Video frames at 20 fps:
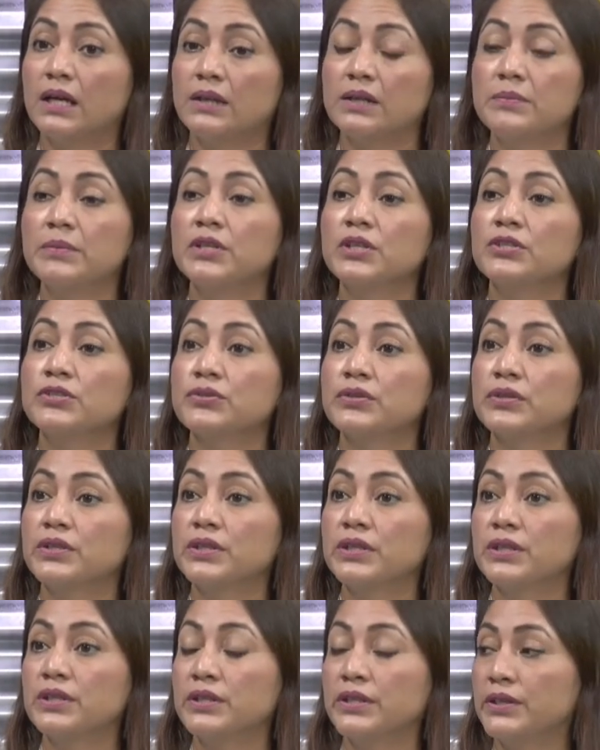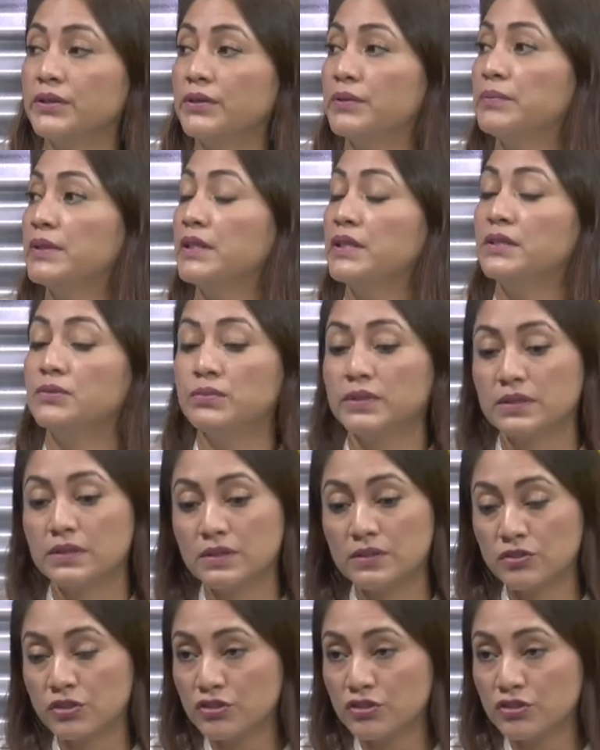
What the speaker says: the ministry here in Belize was is